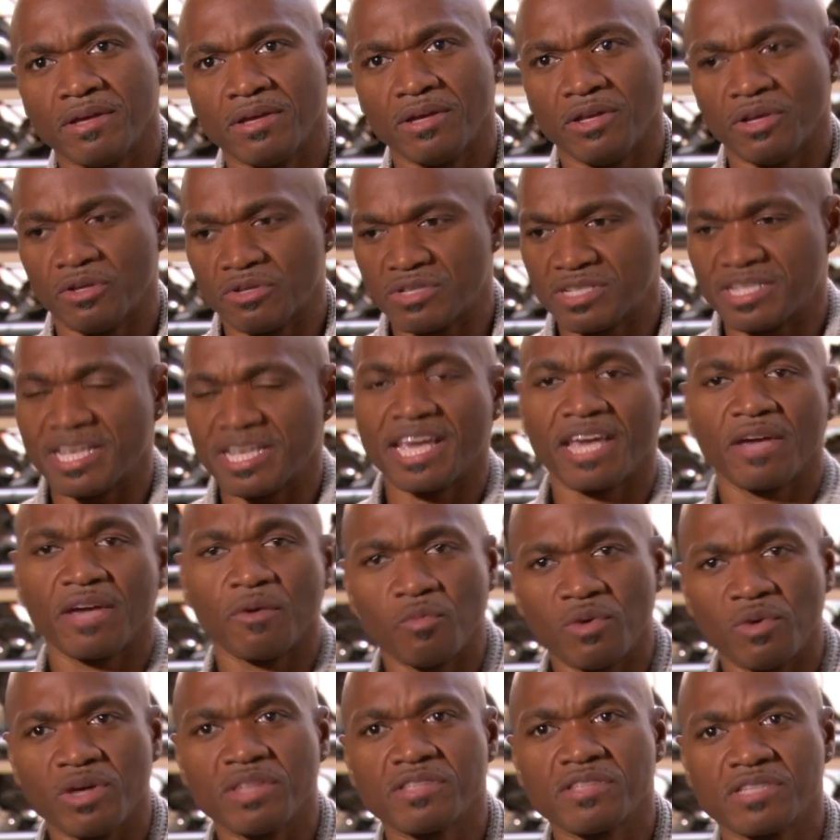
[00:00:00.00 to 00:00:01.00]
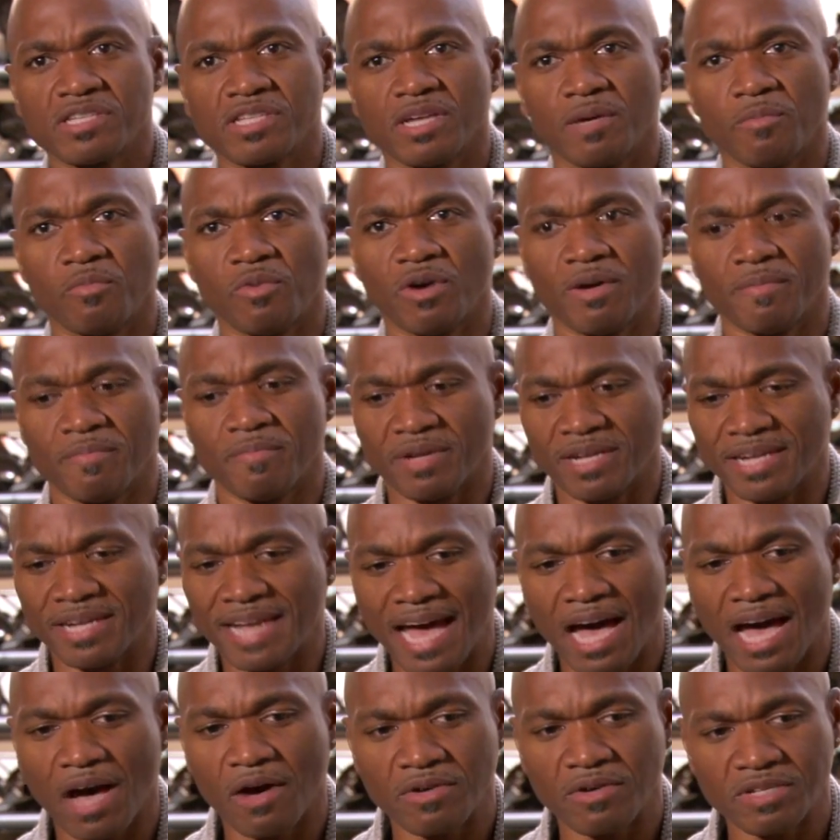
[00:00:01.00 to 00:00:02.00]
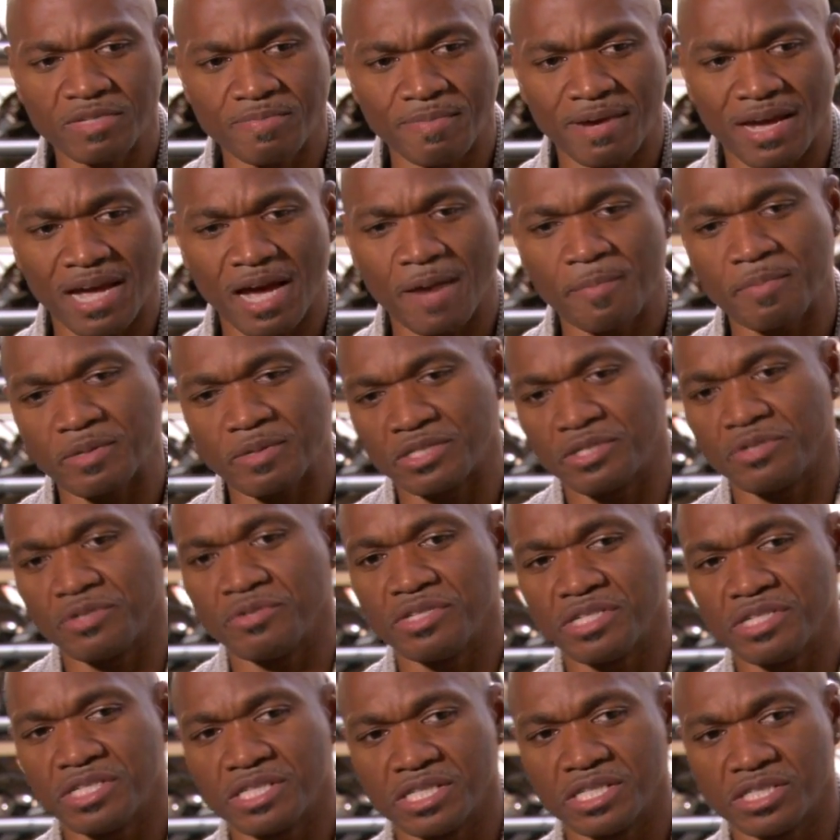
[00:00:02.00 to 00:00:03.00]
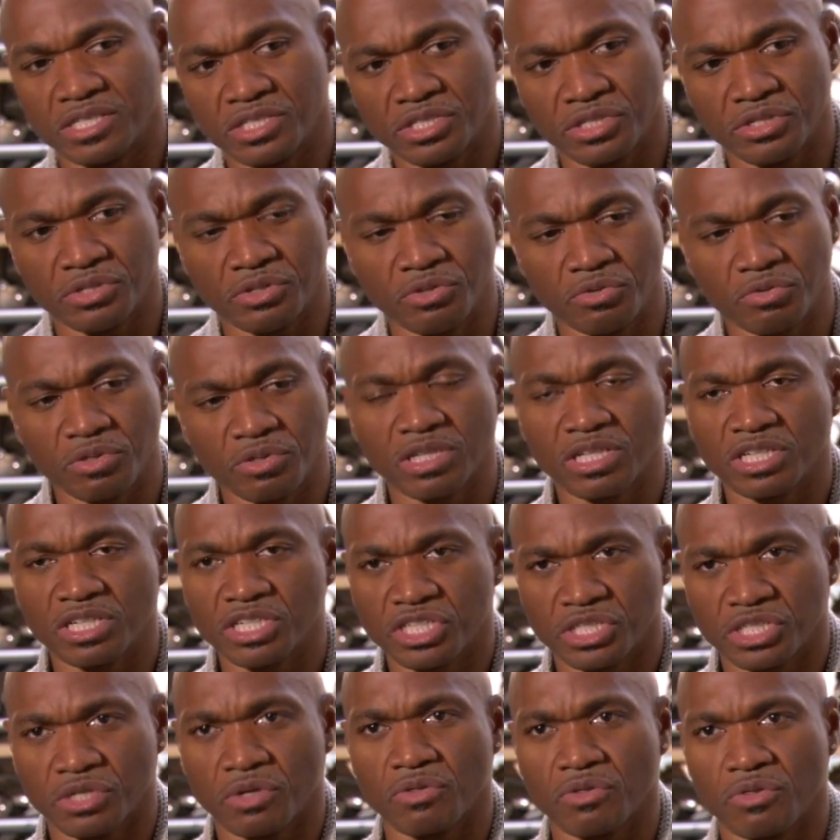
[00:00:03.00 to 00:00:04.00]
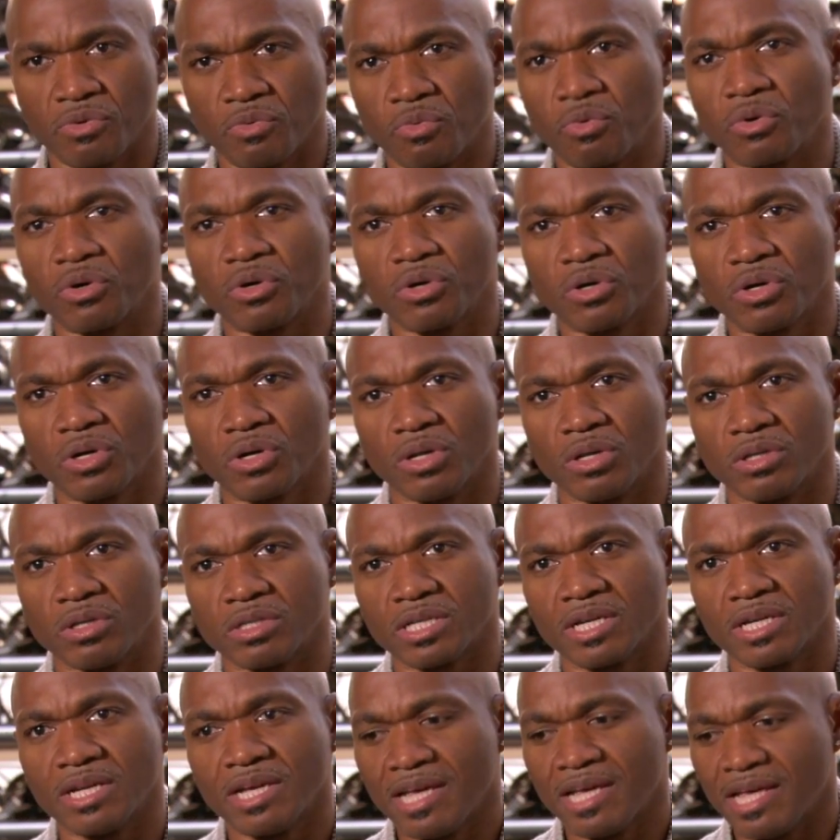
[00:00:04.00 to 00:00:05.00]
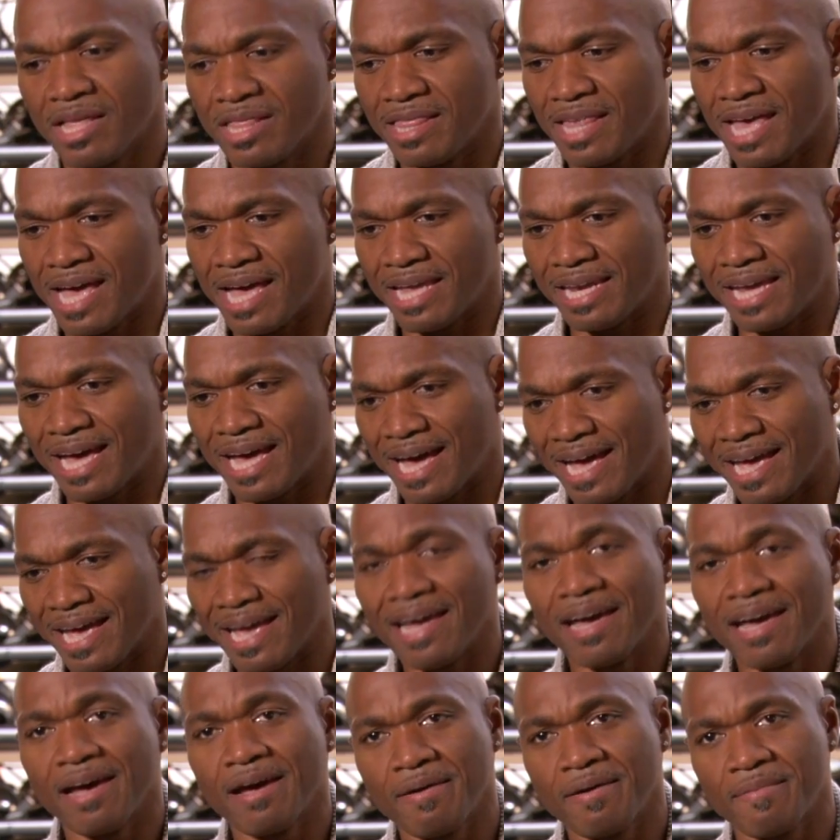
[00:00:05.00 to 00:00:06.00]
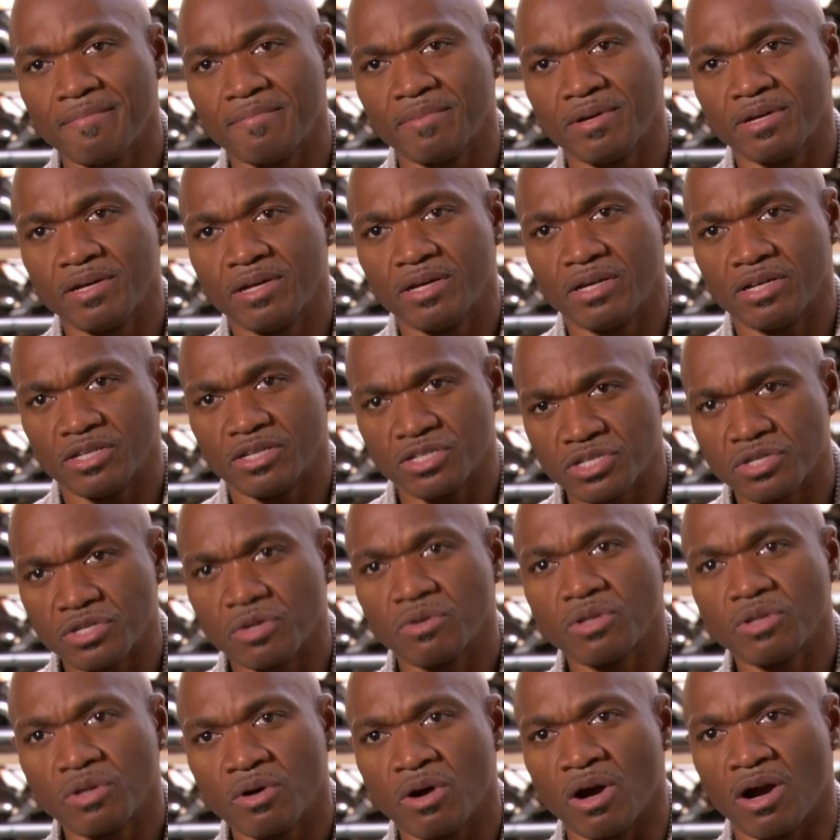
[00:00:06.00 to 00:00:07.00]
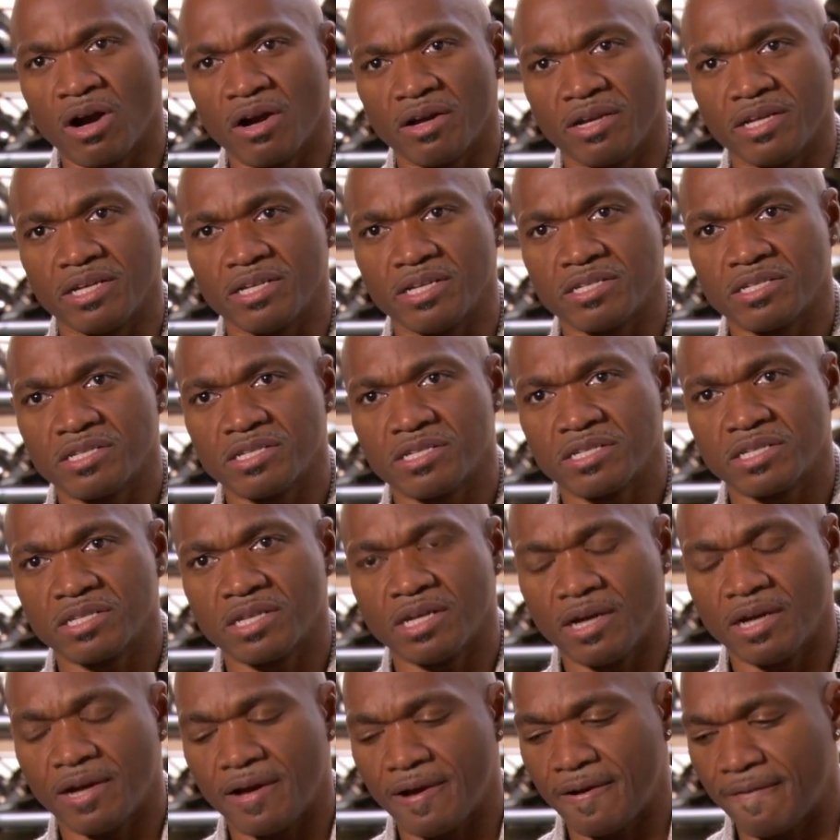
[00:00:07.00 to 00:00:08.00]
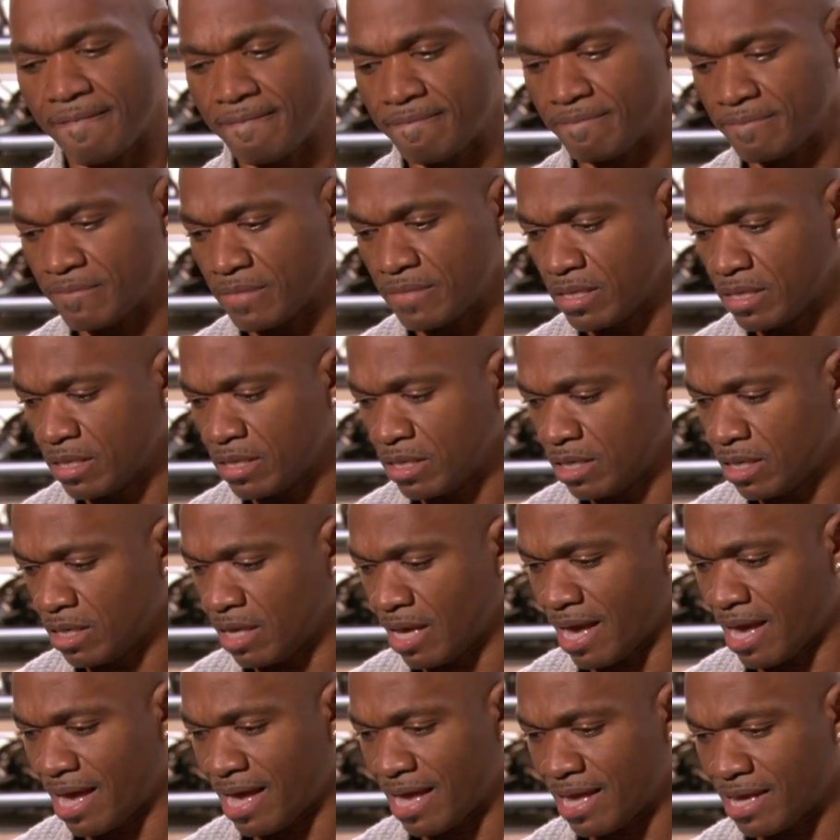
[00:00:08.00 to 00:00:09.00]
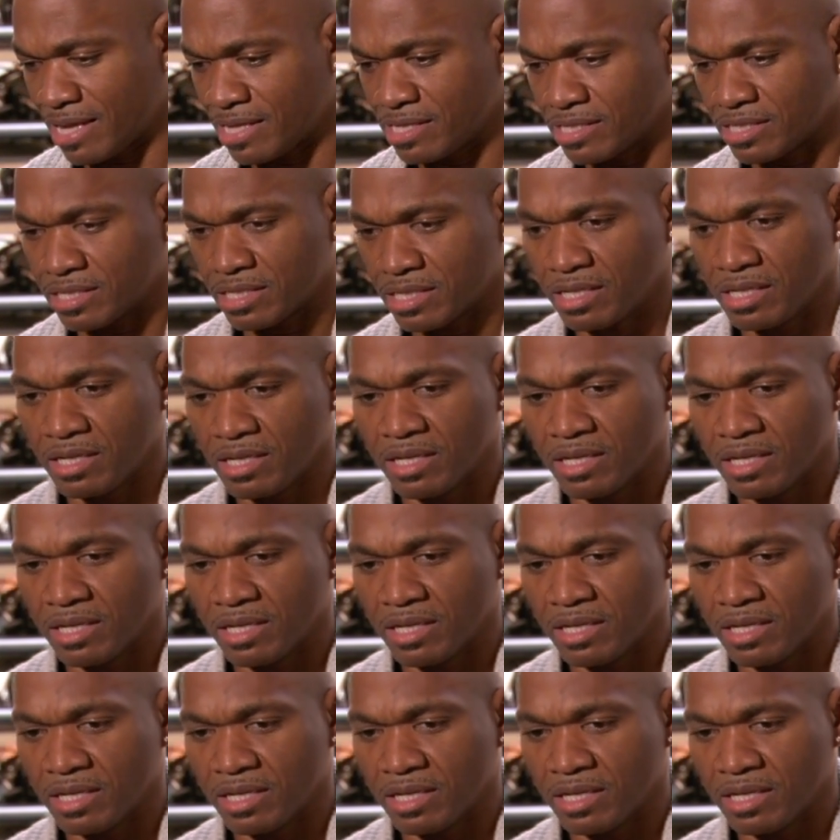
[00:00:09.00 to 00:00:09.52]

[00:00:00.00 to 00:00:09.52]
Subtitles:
you know, singing with someone. But now is my opportunity to really show the world that I am a solo artist. And